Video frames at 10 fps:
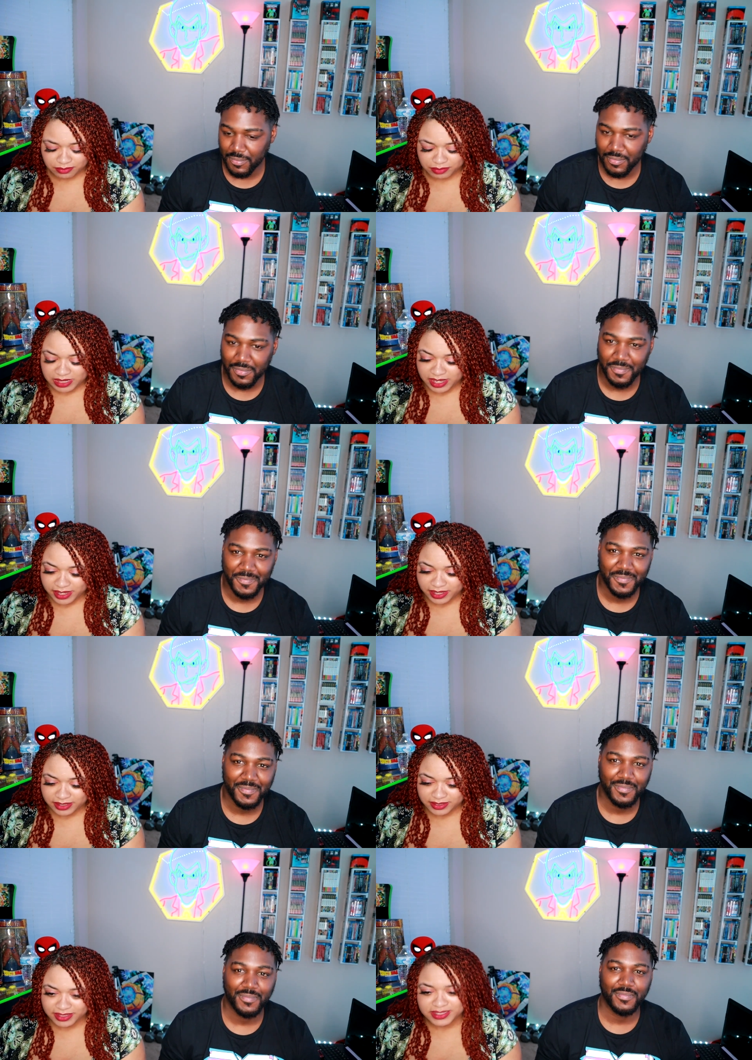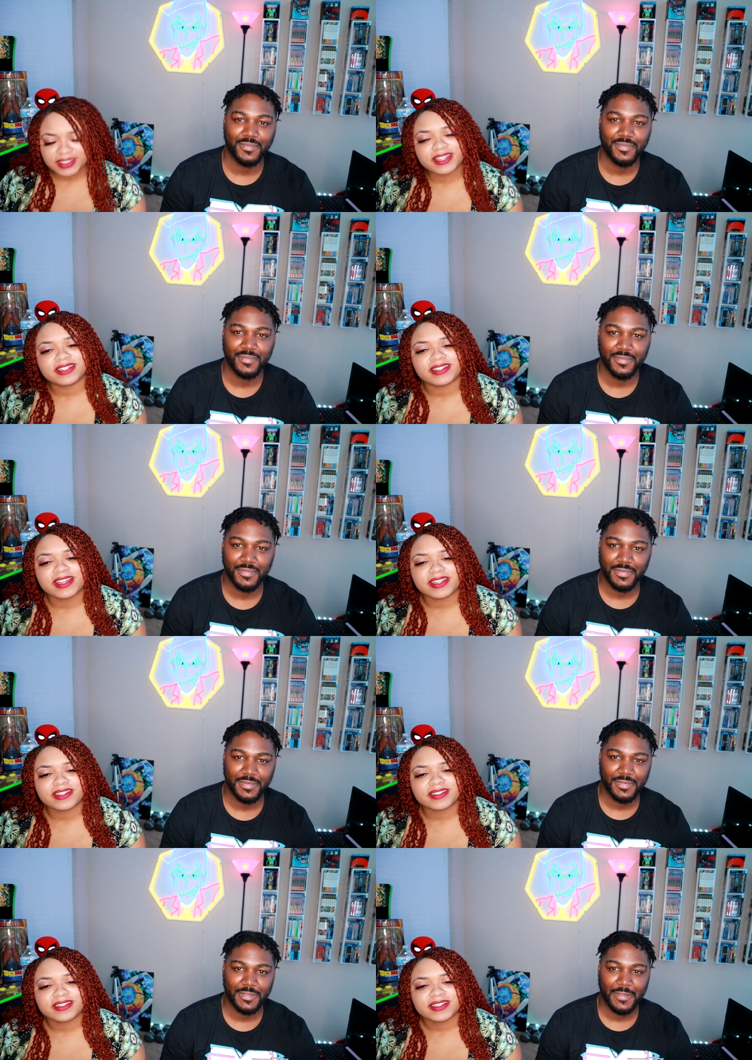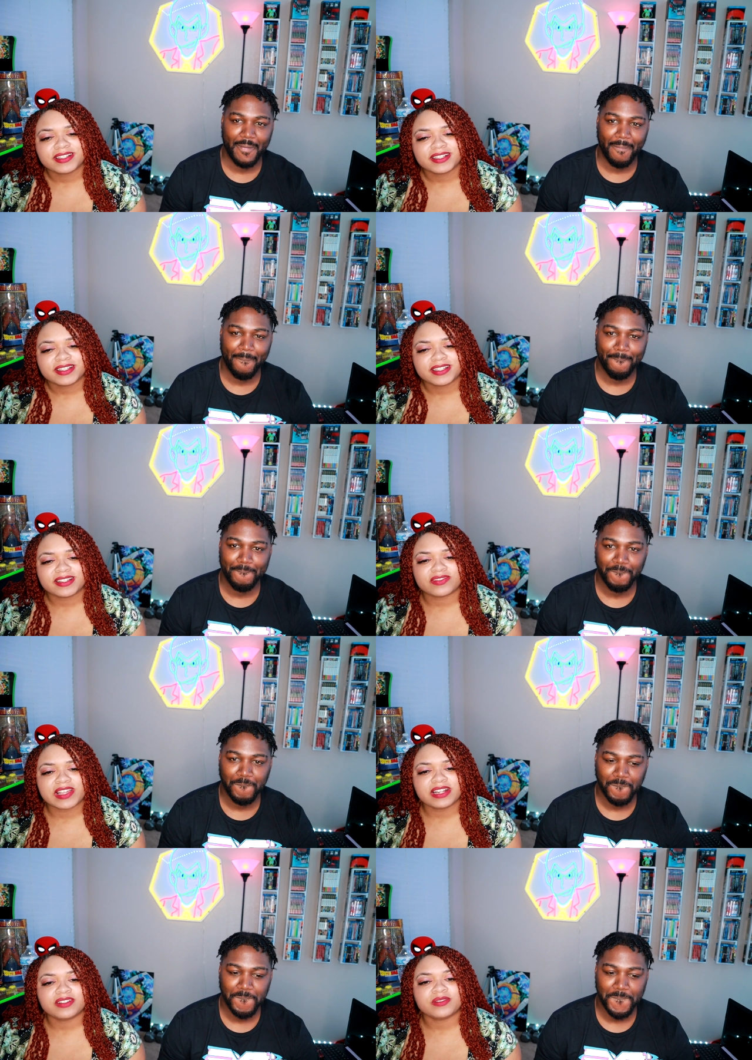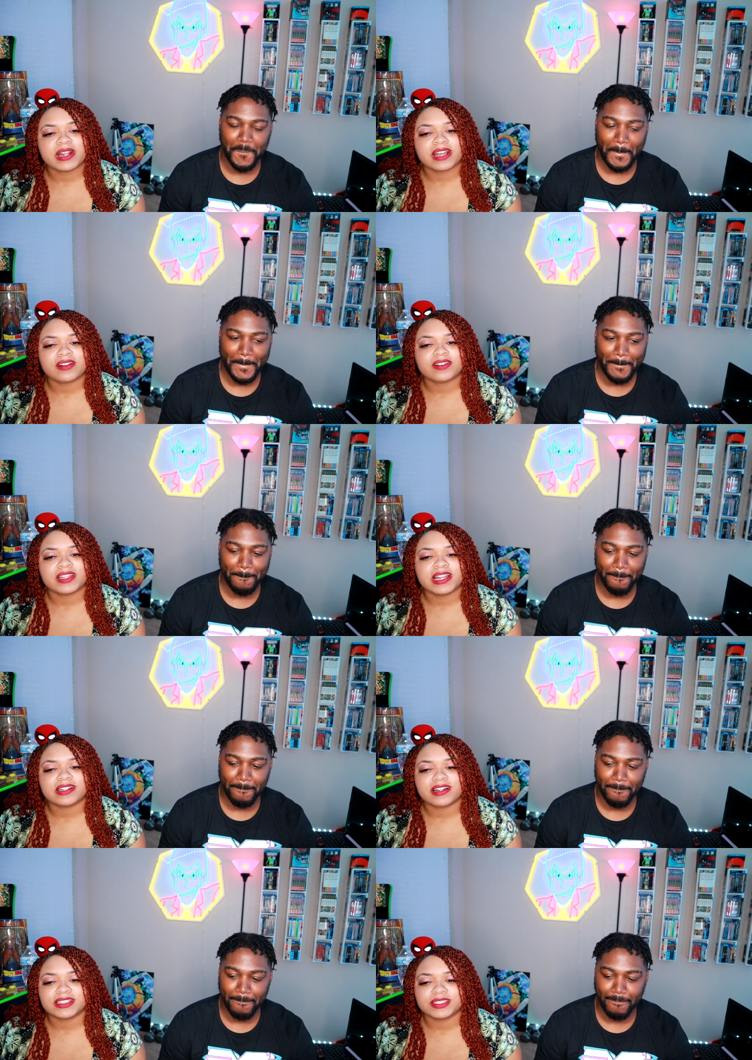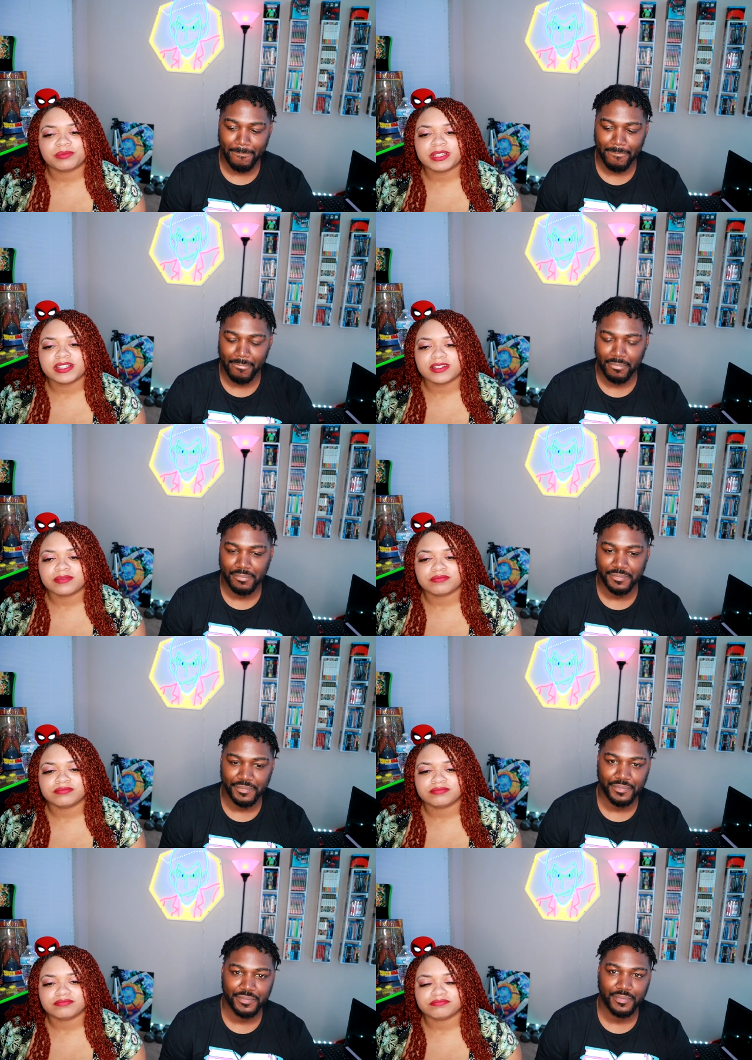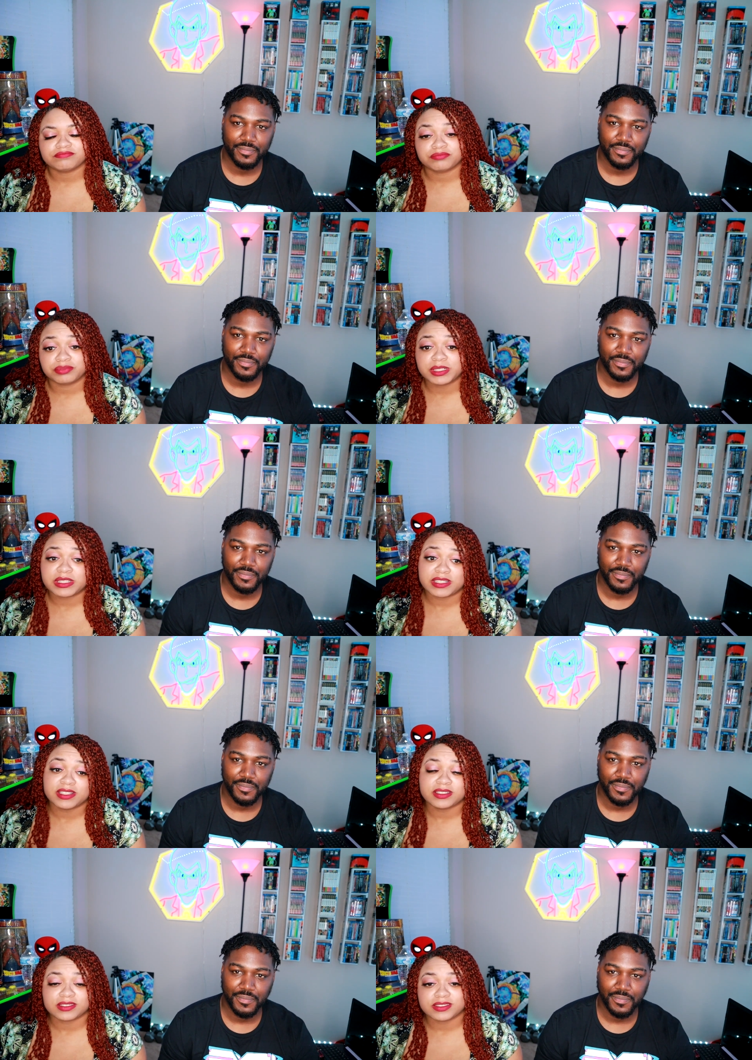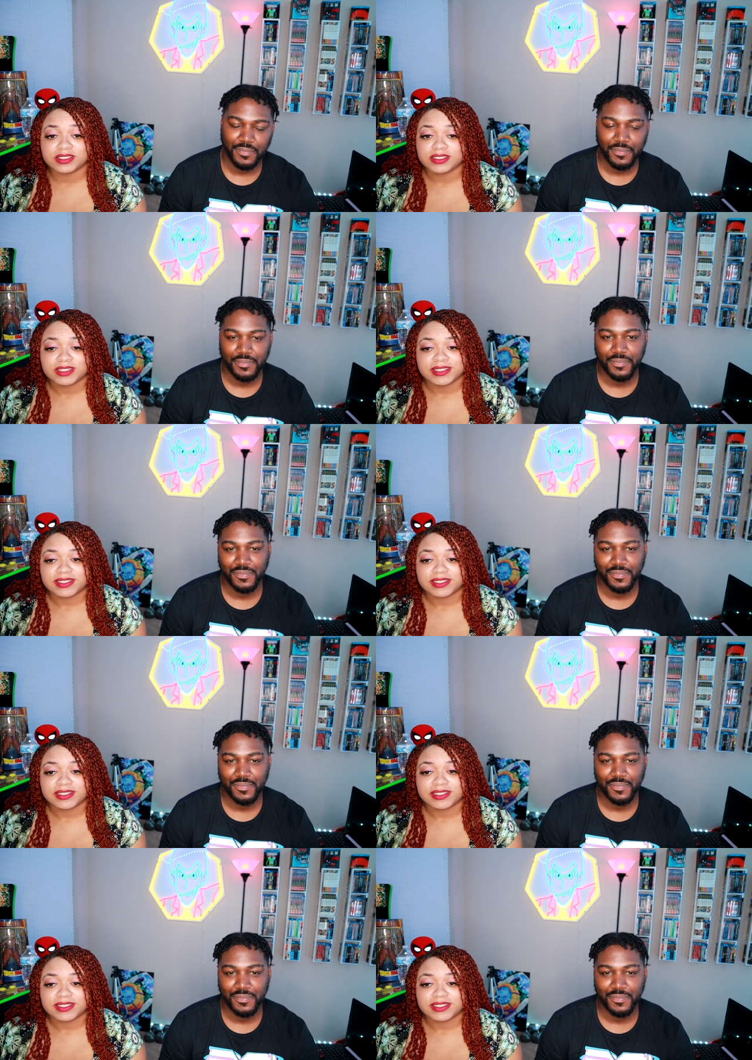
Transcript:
Speaker 1: But it's like, dang, if that dude had all that and Asta beat him pretty easily,